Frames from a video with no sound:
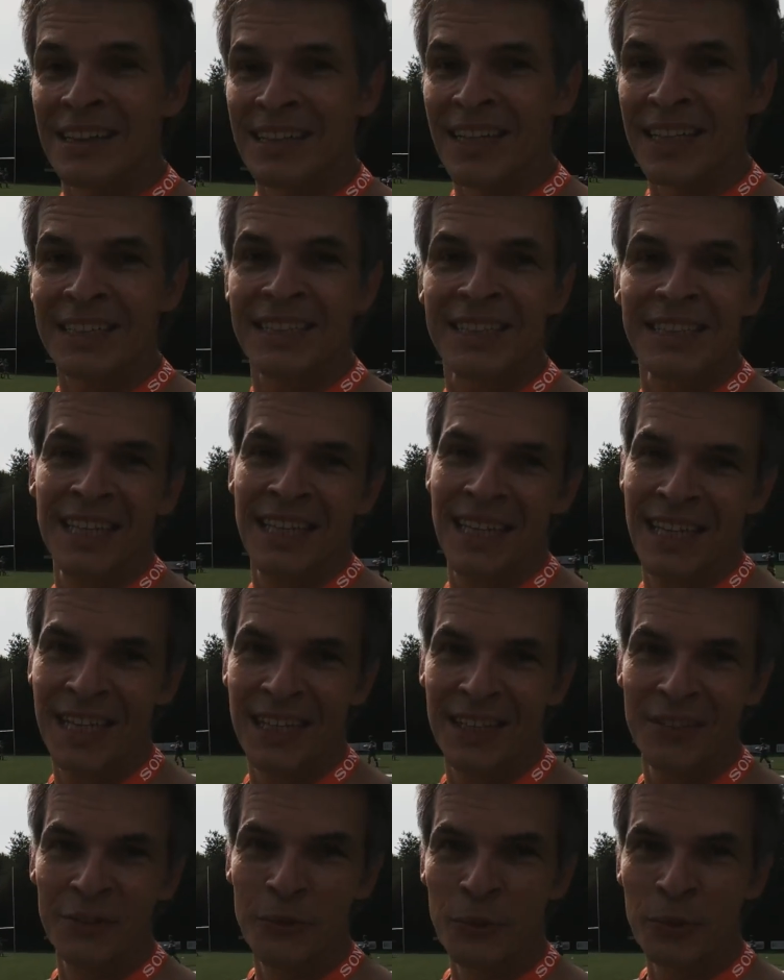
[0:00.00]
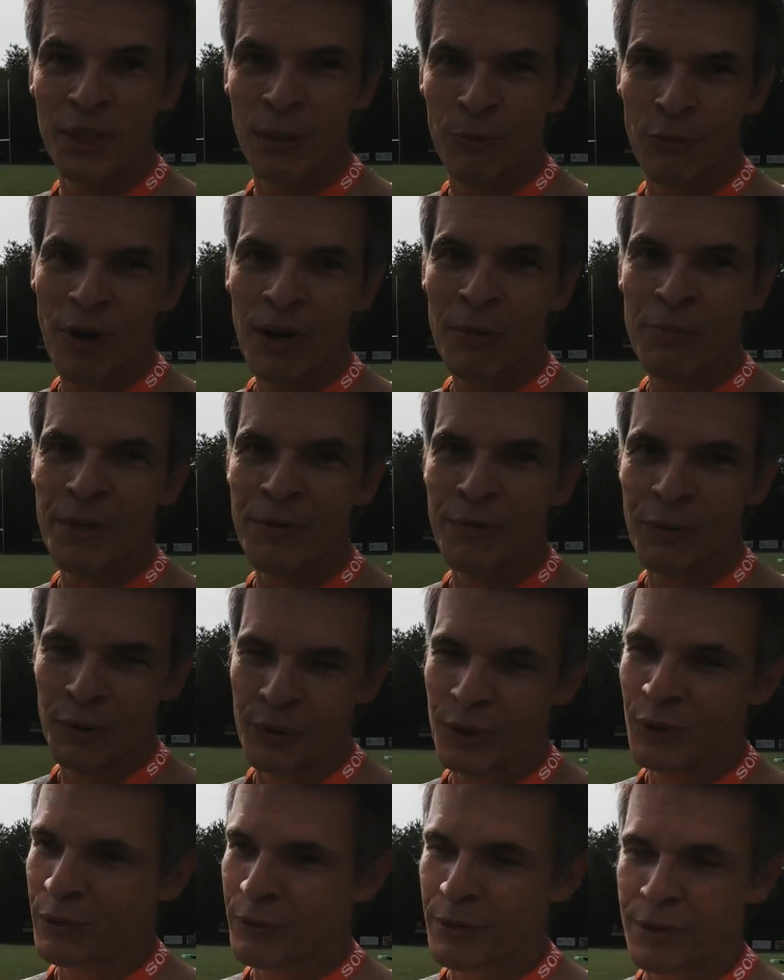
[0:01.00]
let's do some rugby
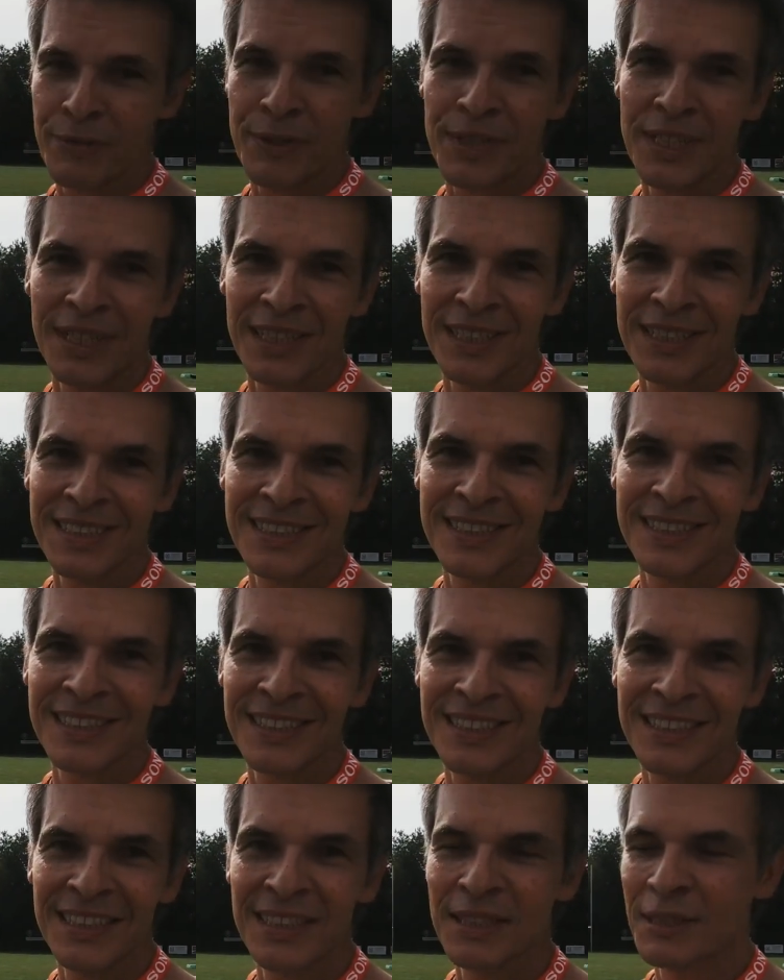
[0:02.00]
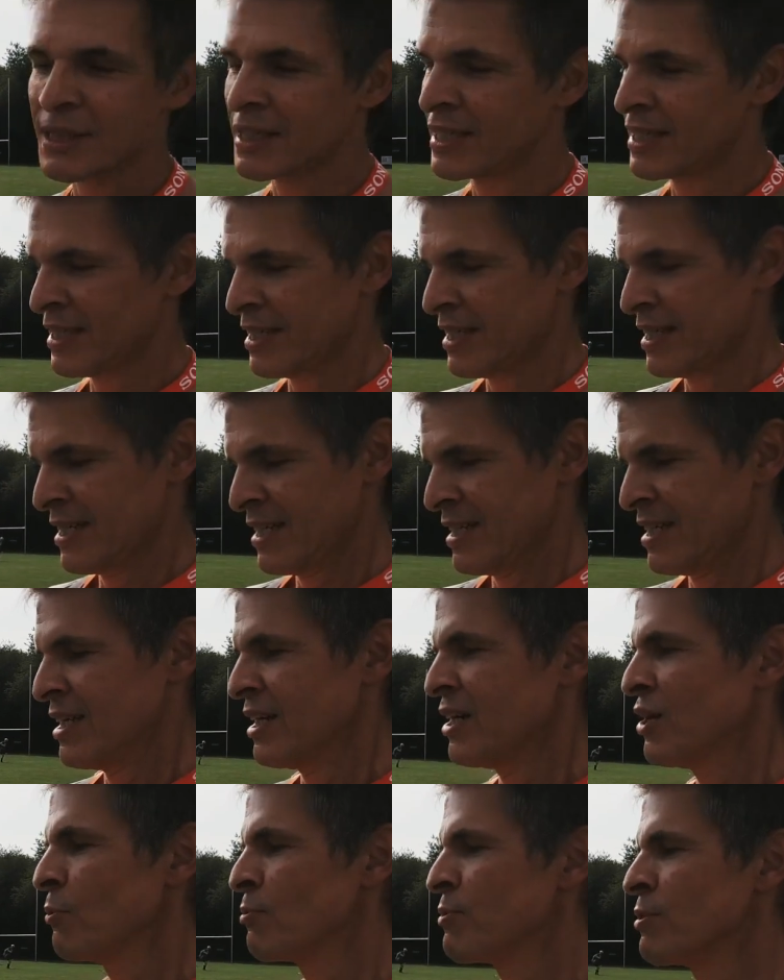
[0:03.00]
photography and
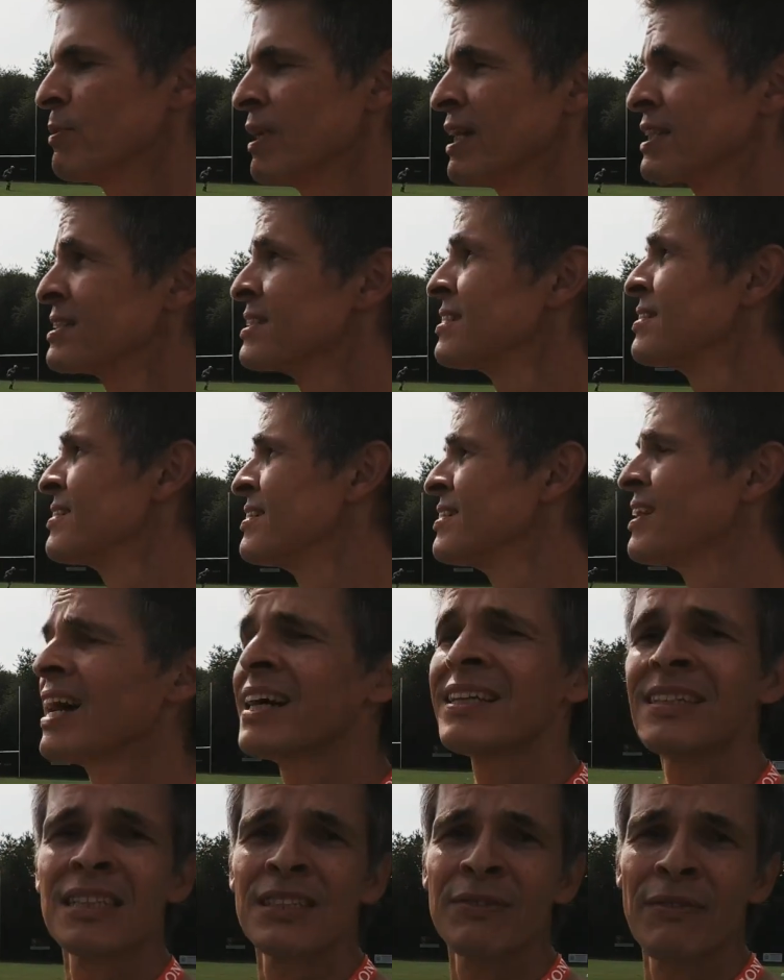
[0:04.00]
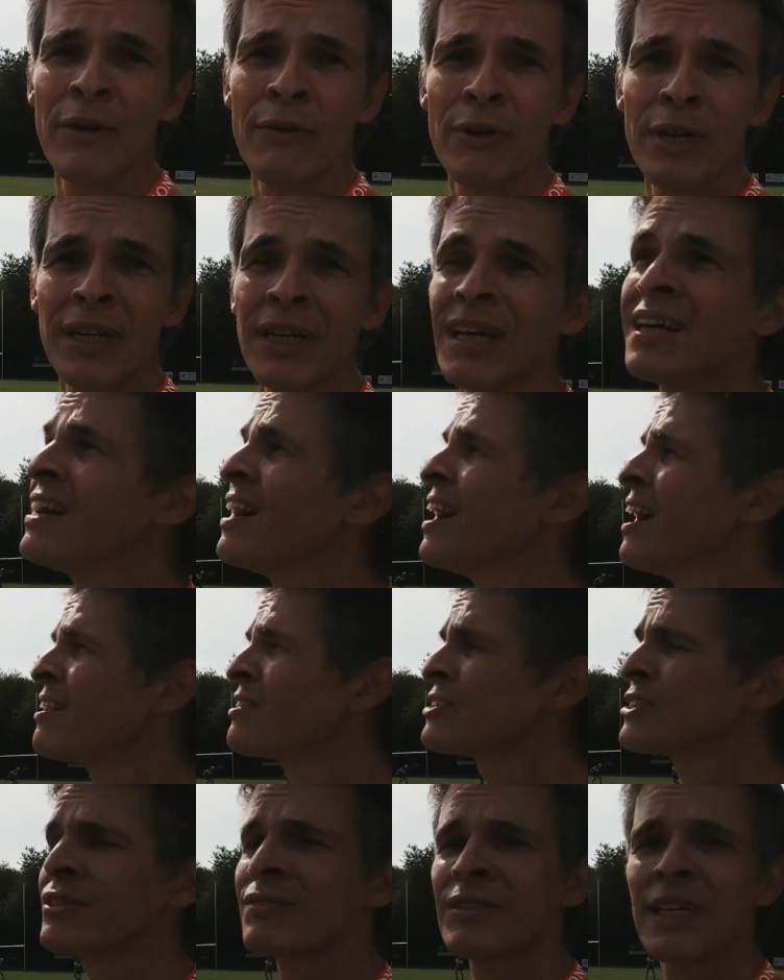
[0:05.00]
hope the best. The light is very
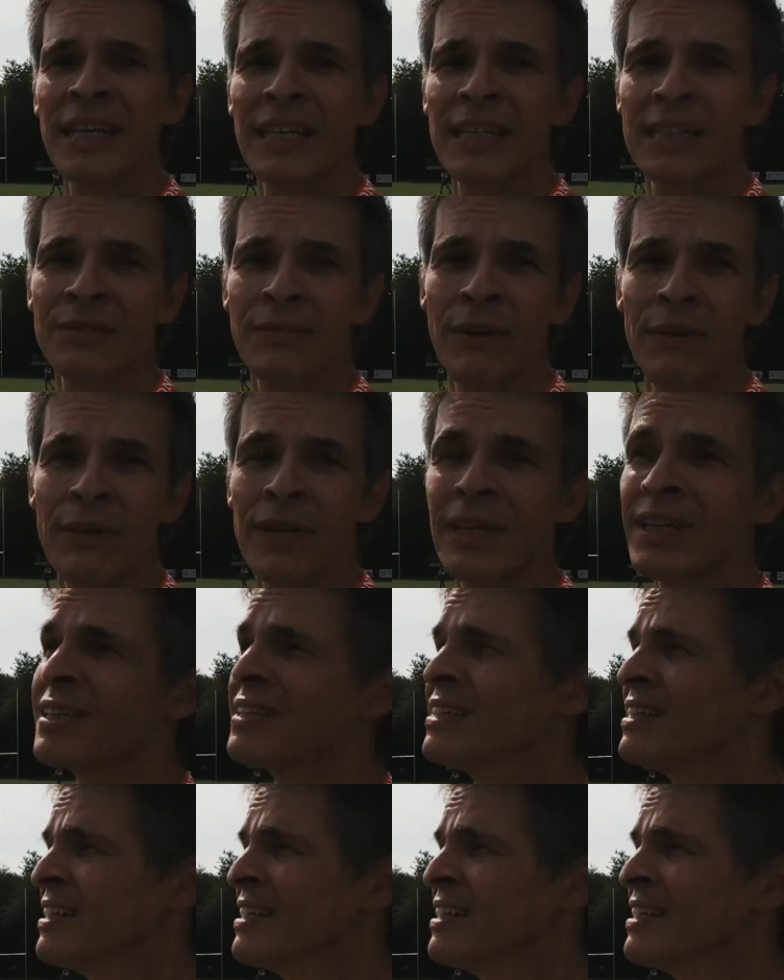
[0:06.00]
harsh today, it's very